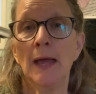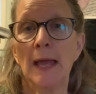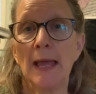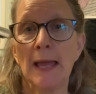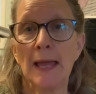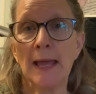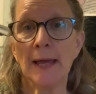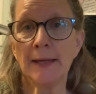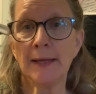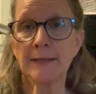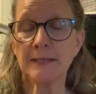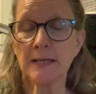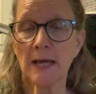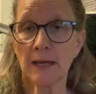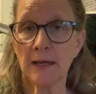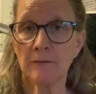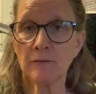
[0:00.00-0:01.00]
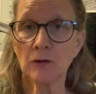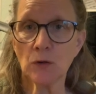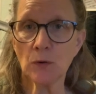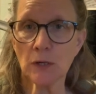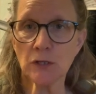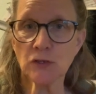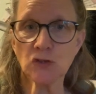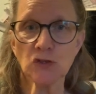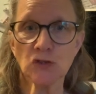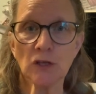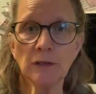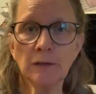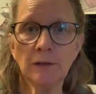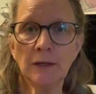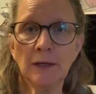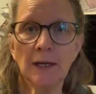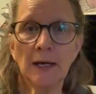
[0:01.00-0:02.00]
and I have a
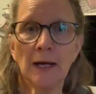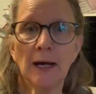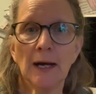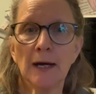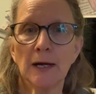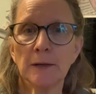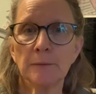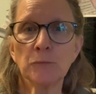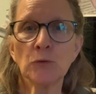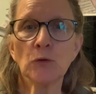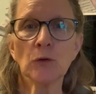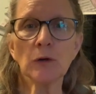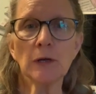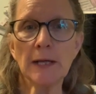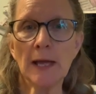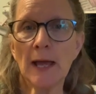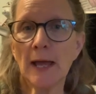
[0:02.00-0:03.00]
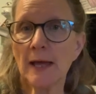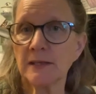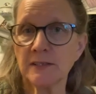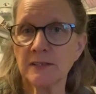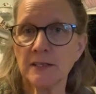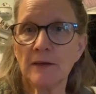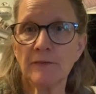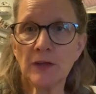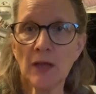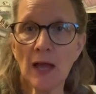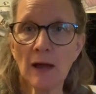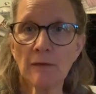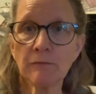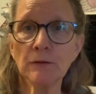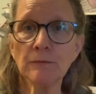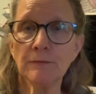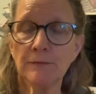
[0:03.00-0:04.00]
question. Nora asked, have you
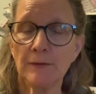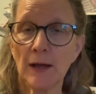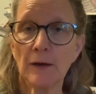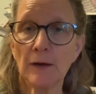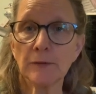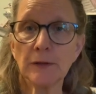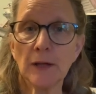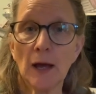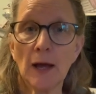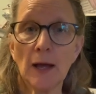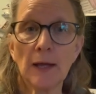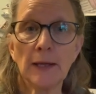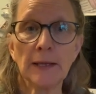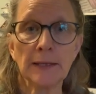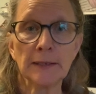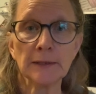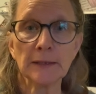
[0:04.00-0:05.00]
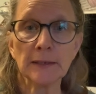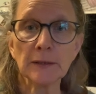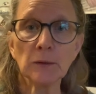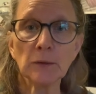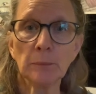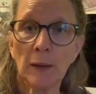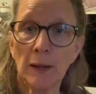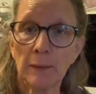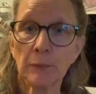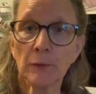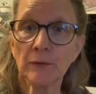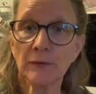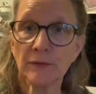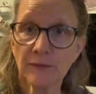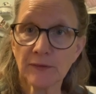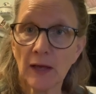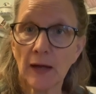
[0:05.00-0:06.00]
ever found a little pepper
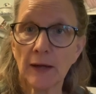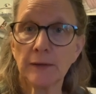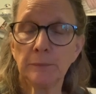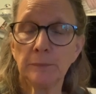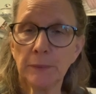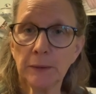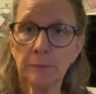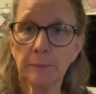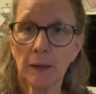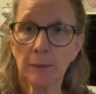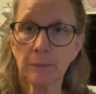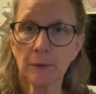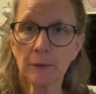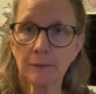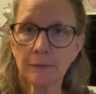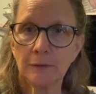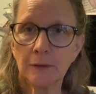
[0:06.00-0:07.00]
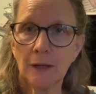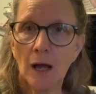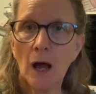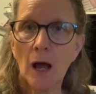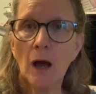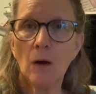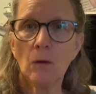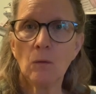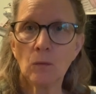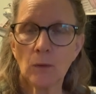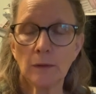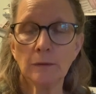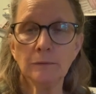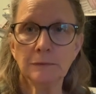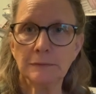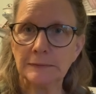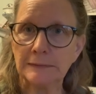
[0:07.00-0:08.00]
inside a big pepper?
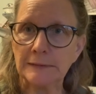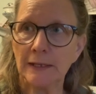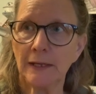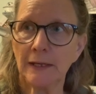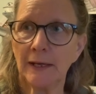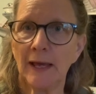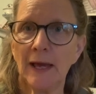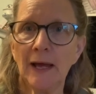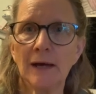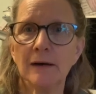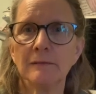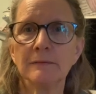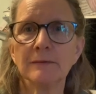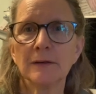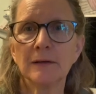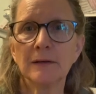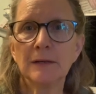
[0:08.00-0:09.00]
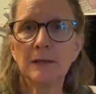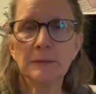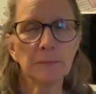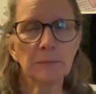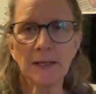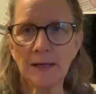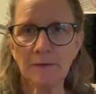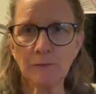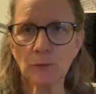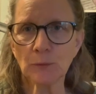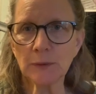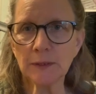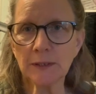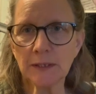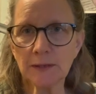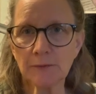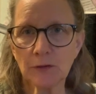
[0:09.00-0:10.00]
Well, yeah, I have, but I haven't
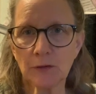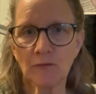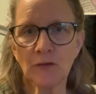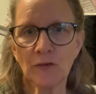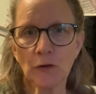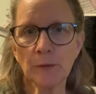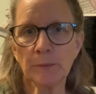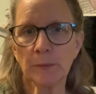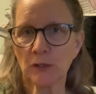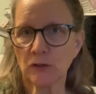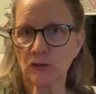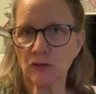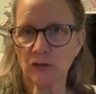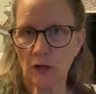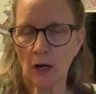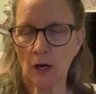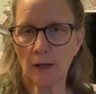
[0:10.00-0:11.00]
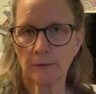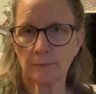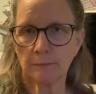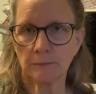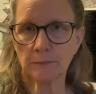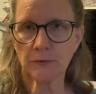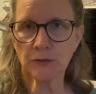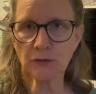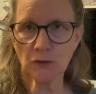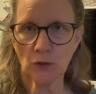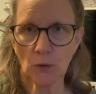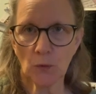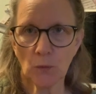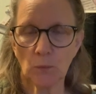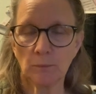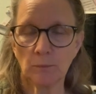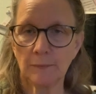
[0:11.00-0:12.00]
really given it very much thought.
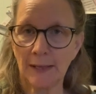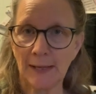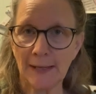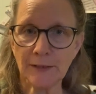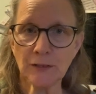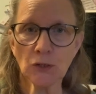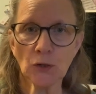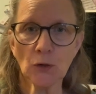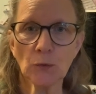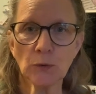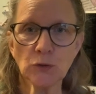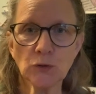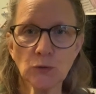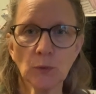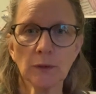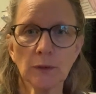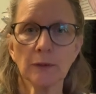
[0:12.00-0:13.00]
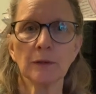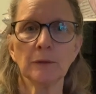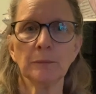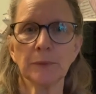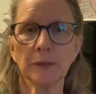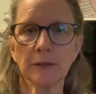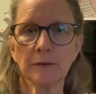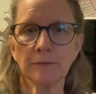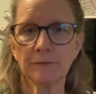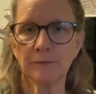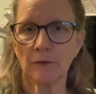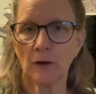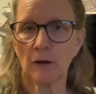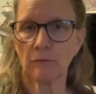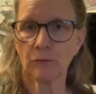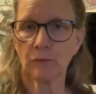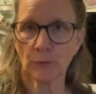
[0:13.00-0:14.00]
So I had to go and do a little bit of
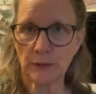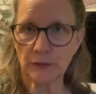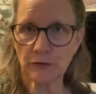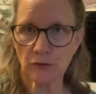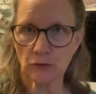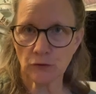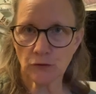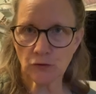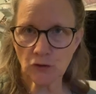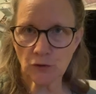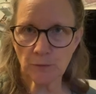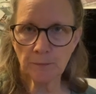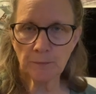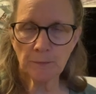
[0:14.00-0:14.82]
research.